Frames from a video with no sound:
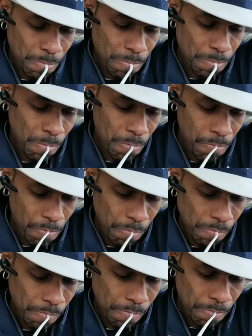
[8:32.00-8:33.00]

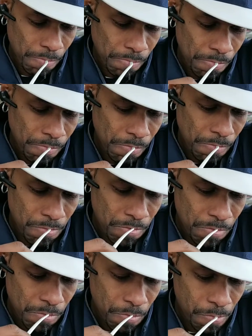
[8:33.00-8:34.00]

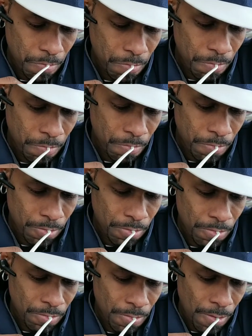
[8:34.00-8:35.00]

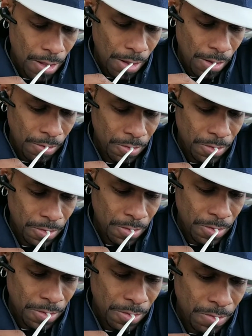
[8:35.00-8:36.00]

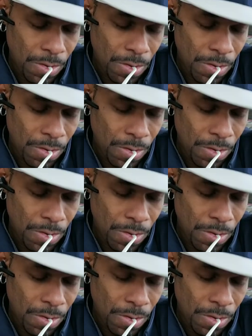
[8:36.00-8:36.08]
[no speech]